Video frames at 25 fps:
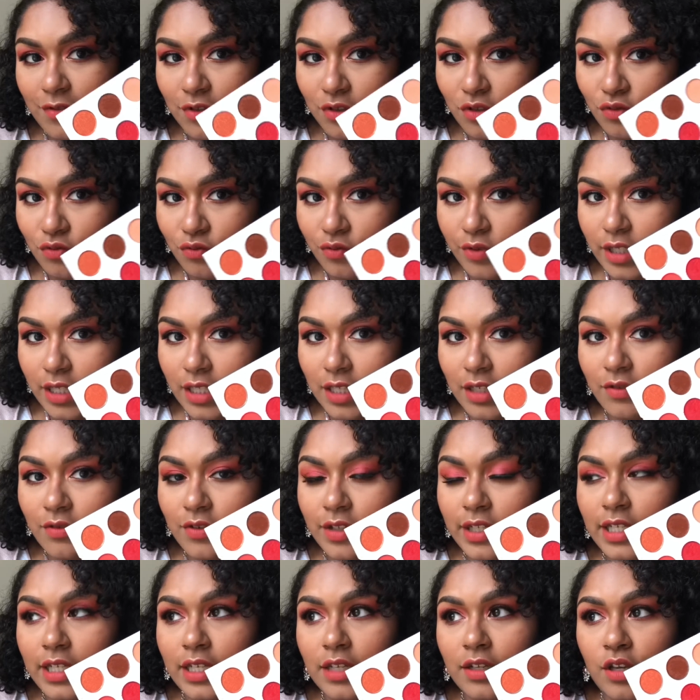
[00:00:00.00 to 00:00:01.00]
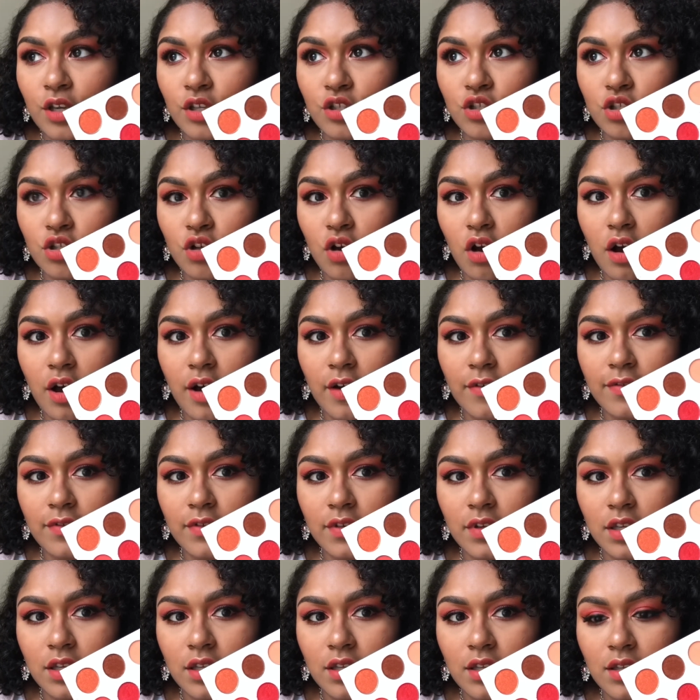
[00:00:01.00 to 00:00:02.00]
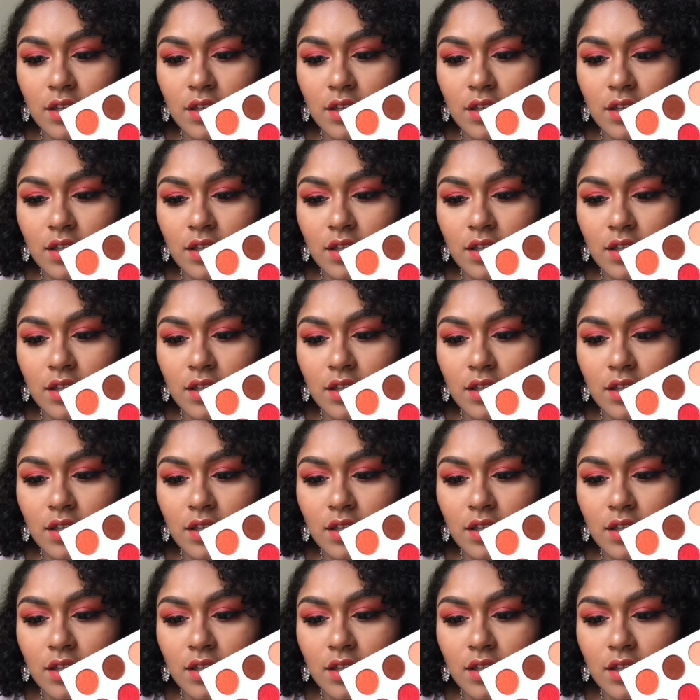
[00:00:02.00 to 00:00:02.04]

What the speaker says: feels really, really soft.